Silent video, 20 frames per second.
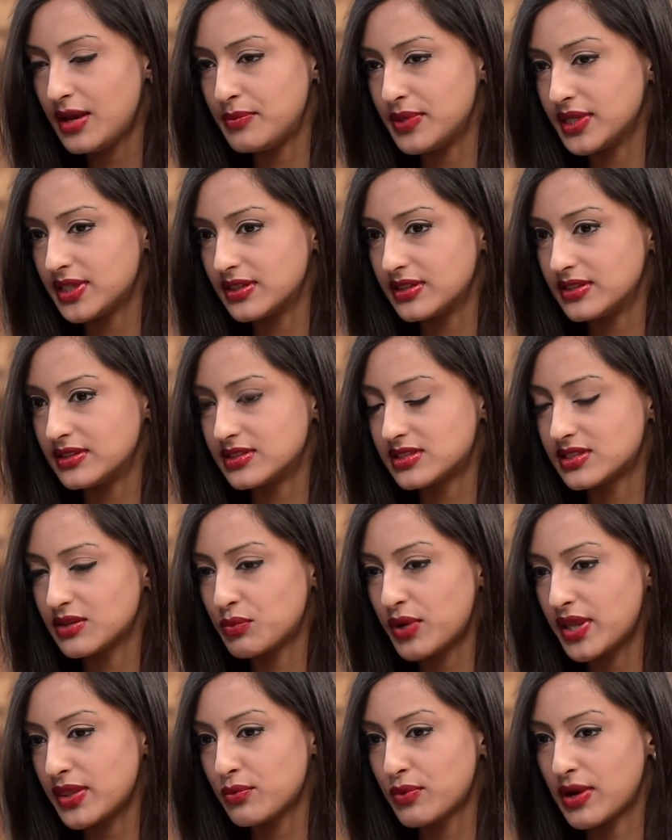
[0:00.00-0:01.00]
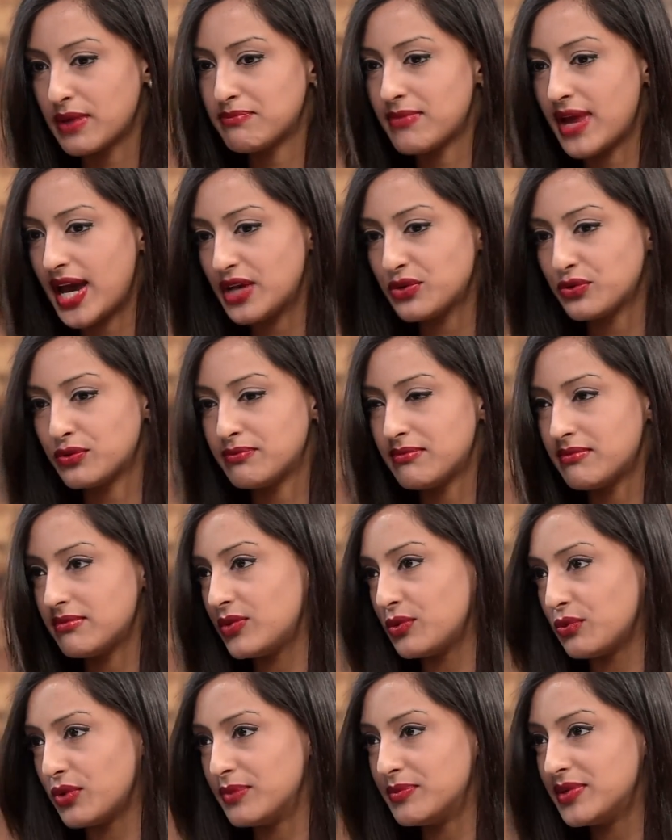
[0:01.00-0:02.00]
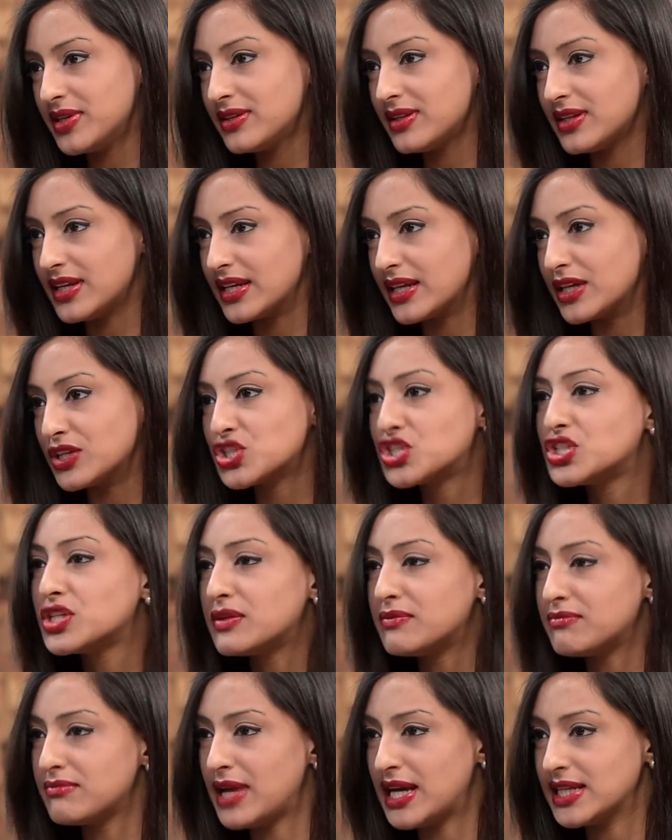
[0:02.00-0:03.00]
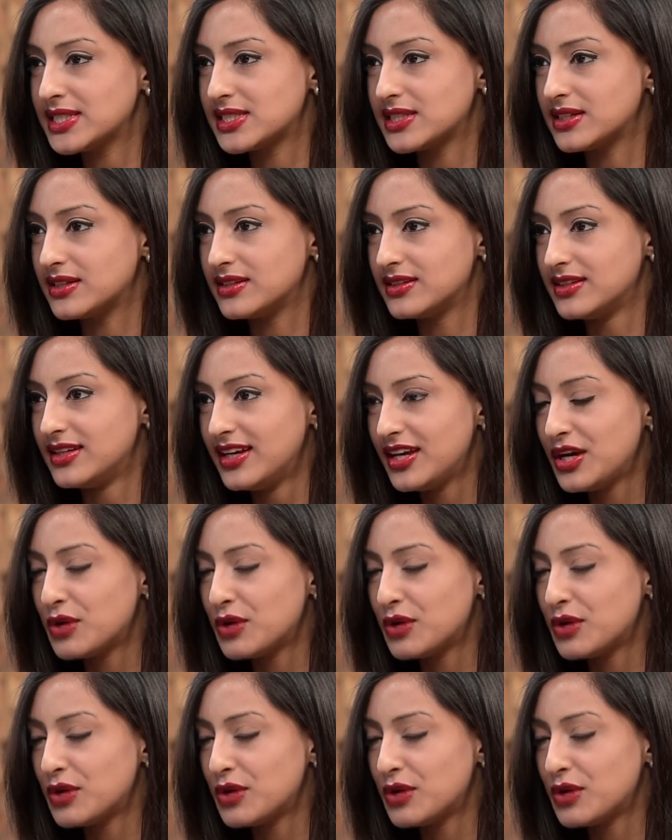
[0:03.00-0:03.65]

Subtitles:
Because whether we're man or woman, like, it shouldn't matter.